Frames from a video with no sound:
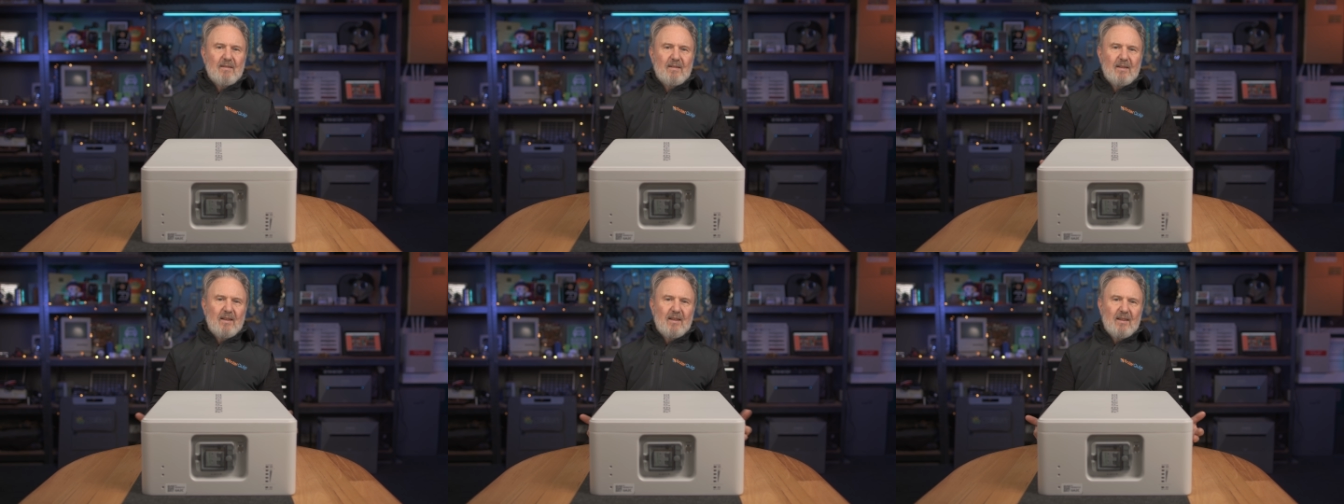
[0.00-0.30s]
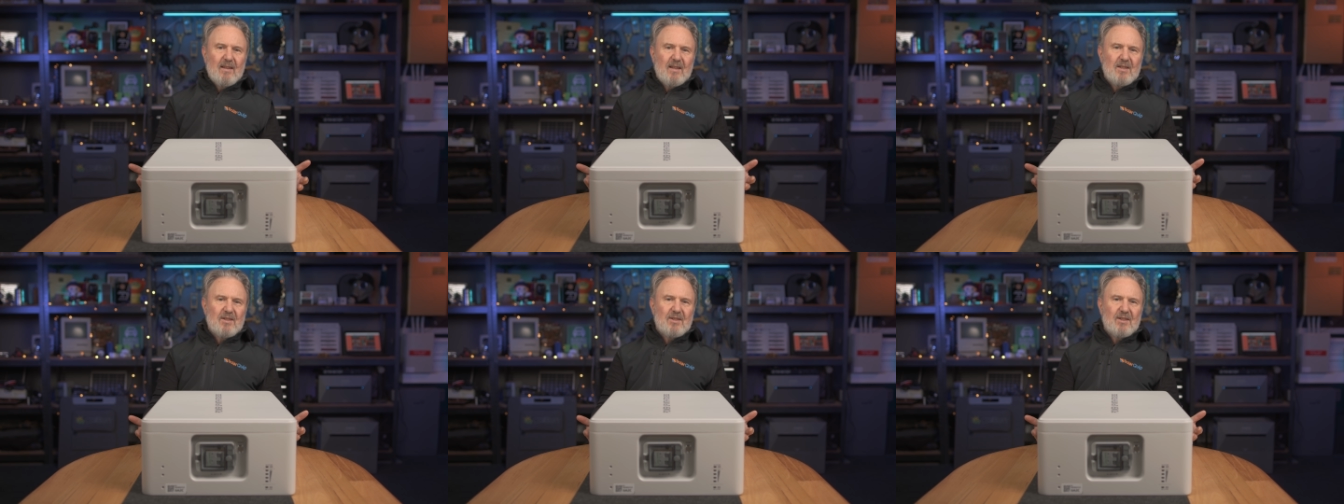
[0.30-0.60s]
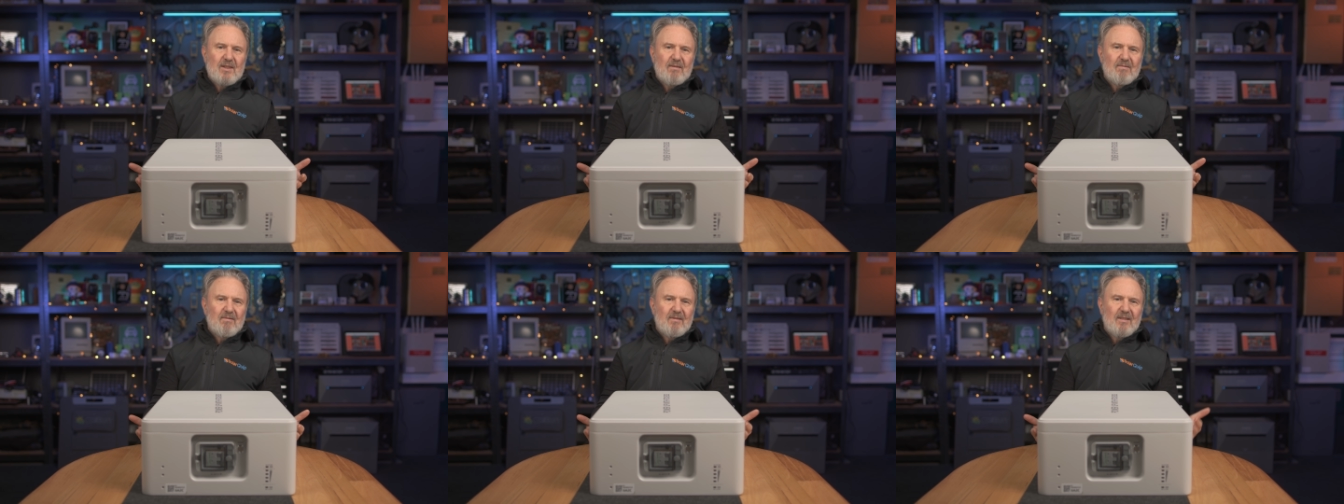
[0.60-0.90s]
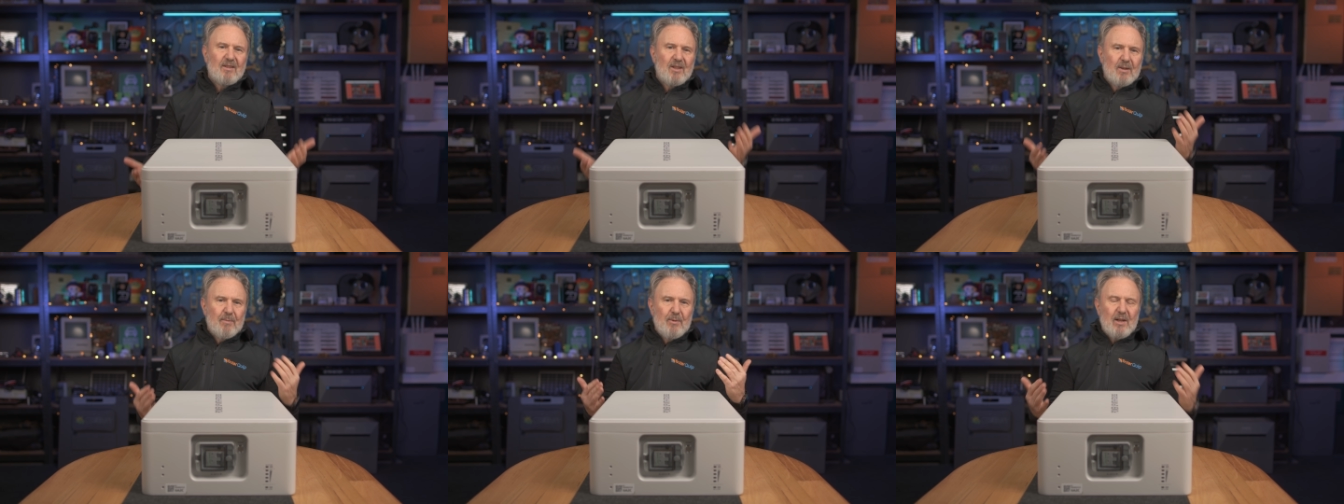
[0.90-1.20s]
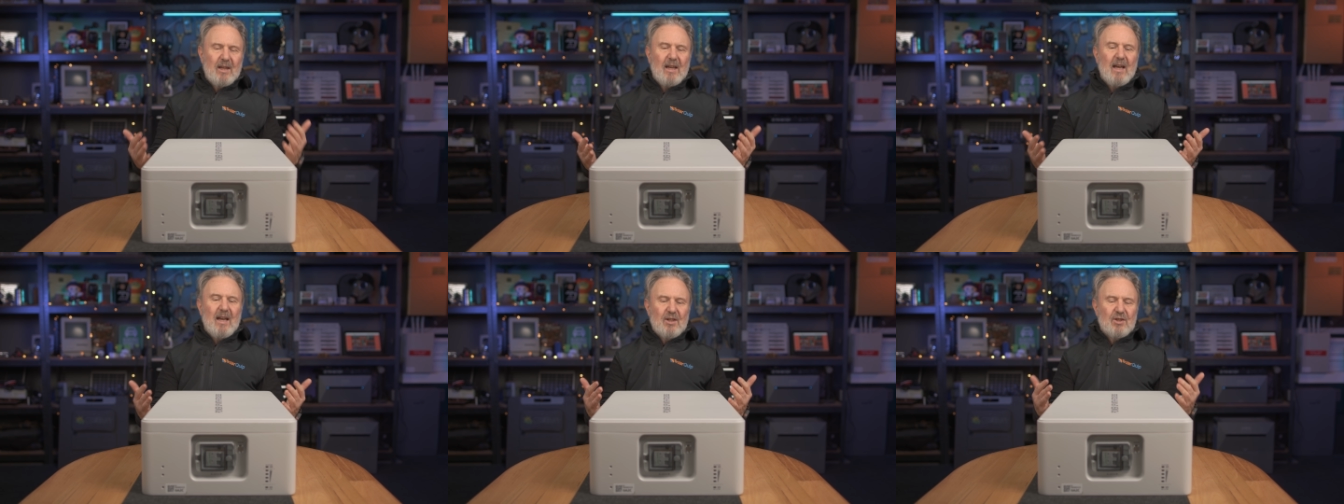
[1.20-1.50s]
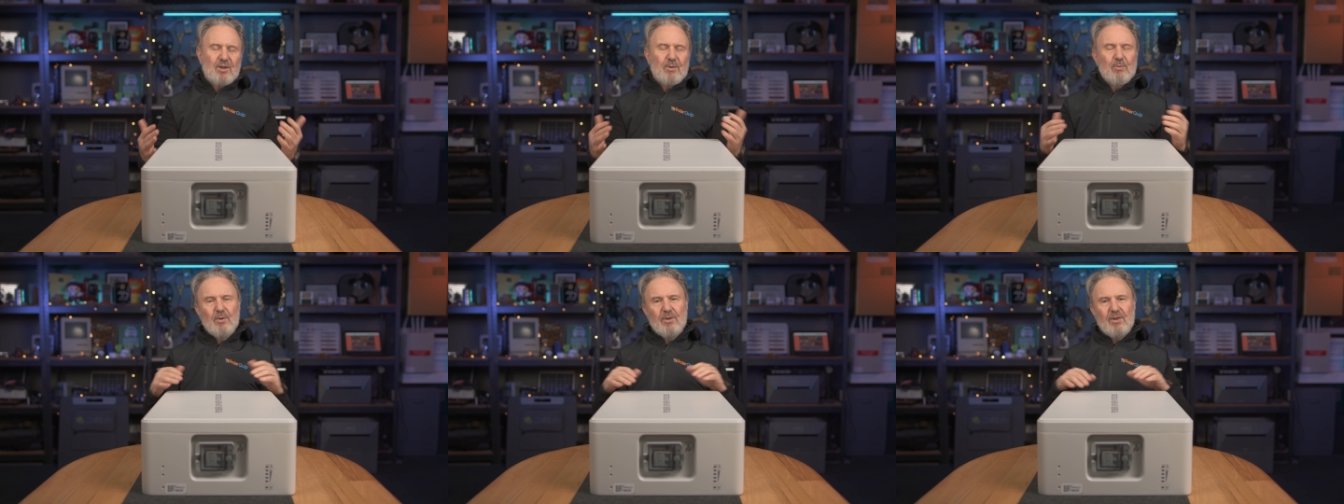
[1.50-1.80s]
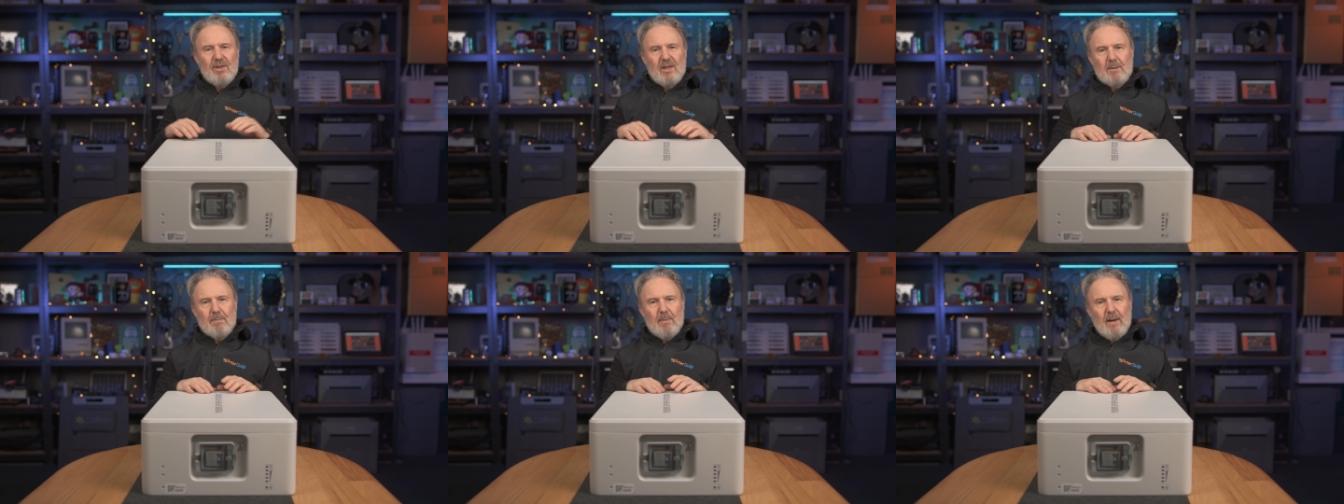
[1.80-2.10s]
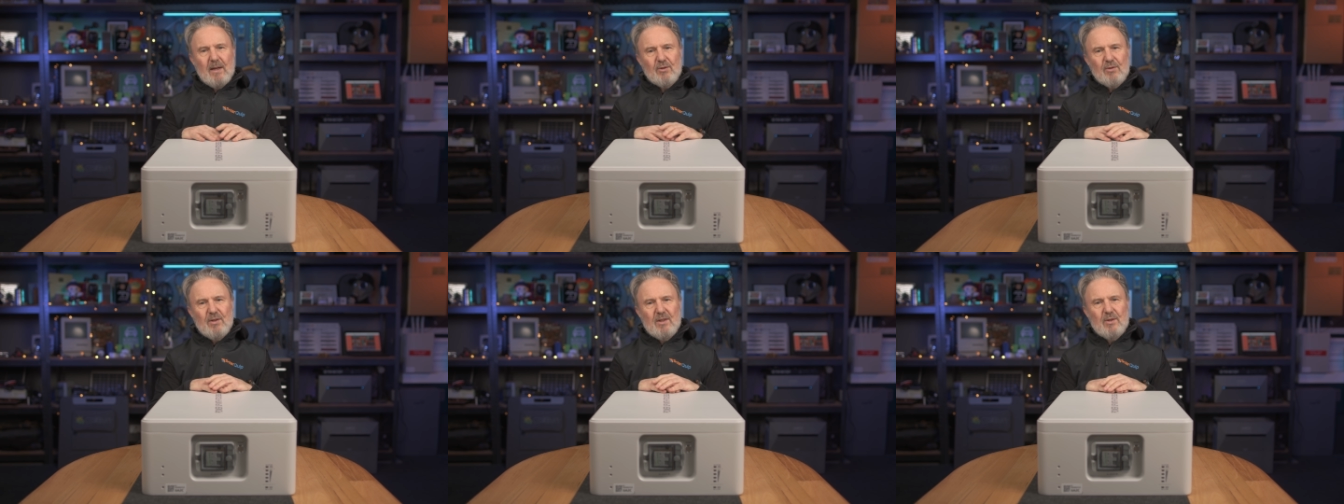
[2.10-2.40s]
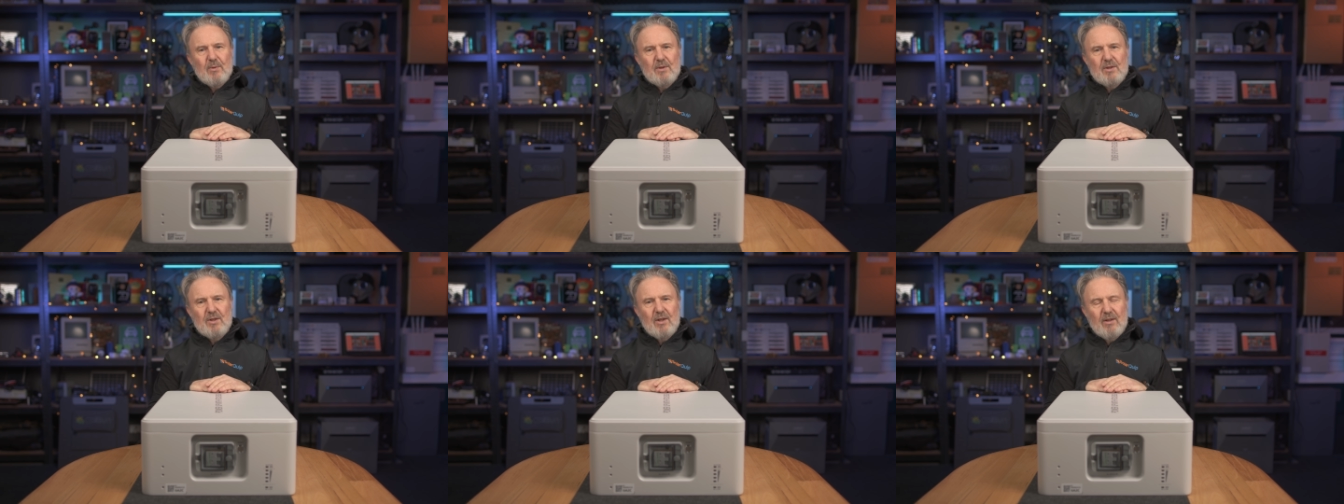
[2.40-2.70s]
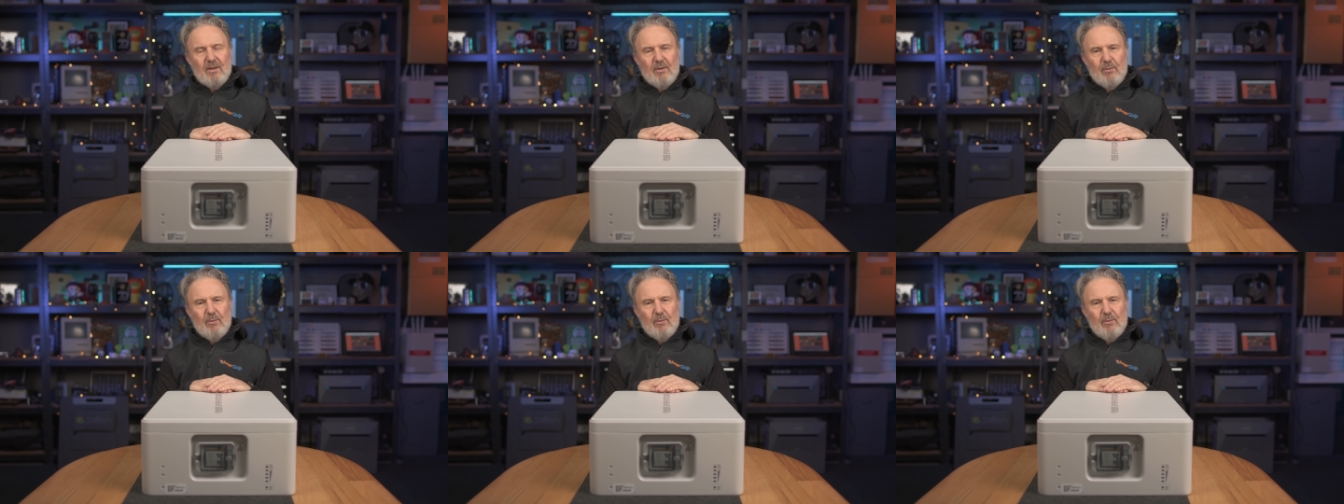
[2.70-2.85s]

there's communication with these batteries, which is,